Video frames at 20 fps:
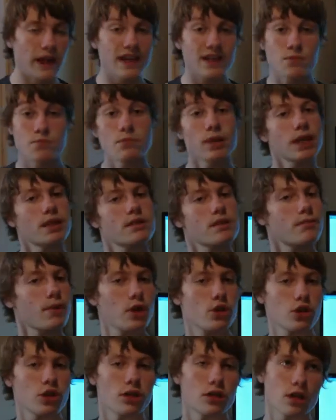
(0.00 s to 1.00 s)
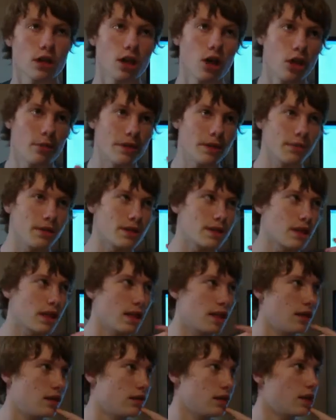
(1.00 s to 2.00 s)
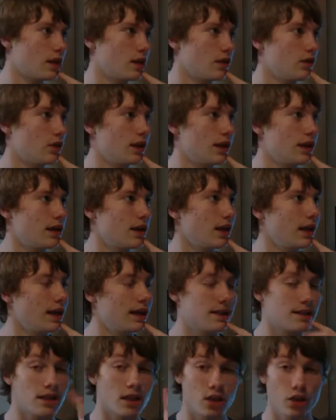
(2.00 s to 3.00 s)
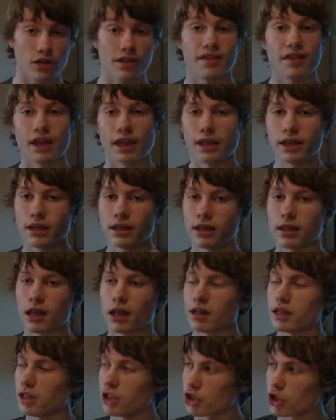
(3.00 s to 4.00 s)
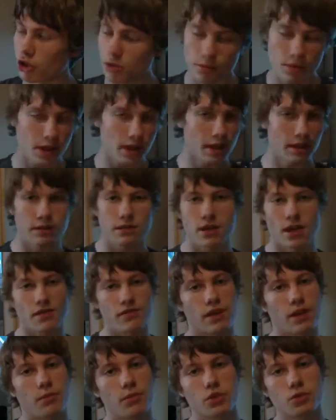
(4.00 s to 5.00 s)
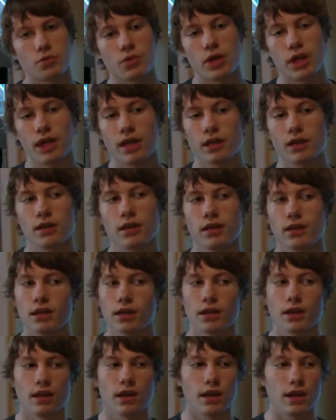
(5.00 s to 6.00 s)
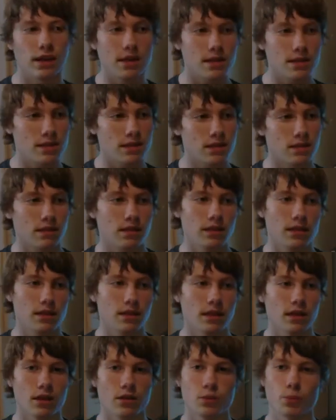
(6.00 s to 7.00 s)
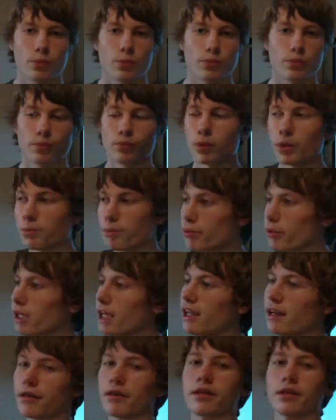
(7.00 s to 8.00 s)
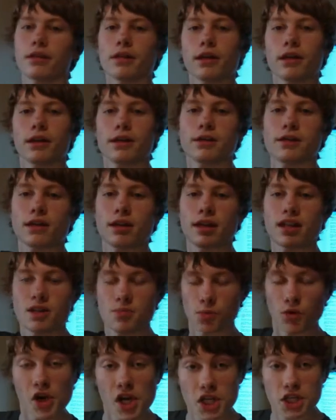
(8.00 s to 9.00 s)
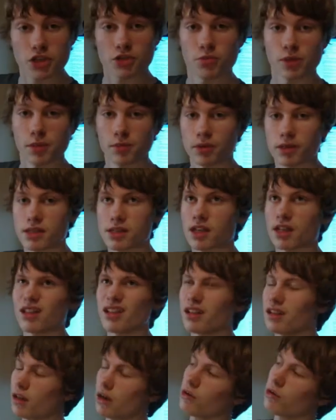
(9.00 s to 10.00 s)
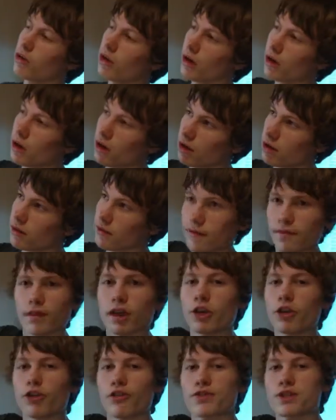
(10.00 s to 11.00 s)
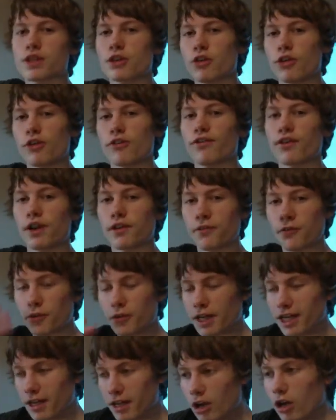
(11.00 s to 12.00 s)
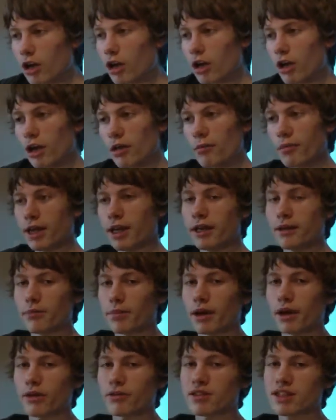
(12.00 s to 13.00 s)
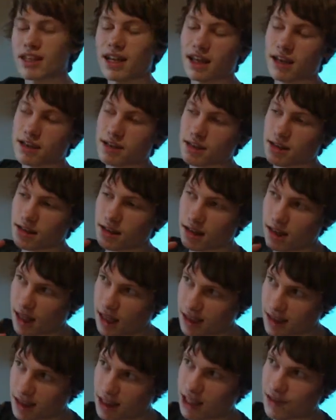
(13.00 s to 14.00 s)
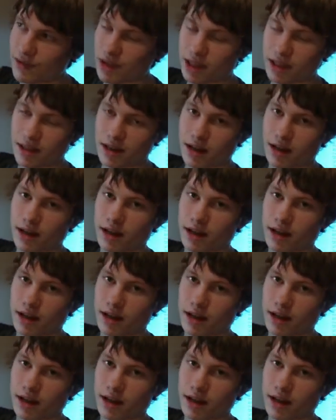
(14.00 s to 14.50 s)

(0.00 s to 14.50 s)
it's mixed emotions. A lot of people are saying, you know, it's a good thing, and he shouldn't be allowed to have that much money, and it's, you know, brilliant that he's an inspiration to people and said, you know, enough's enough, I've already got £1 million, let's leave it at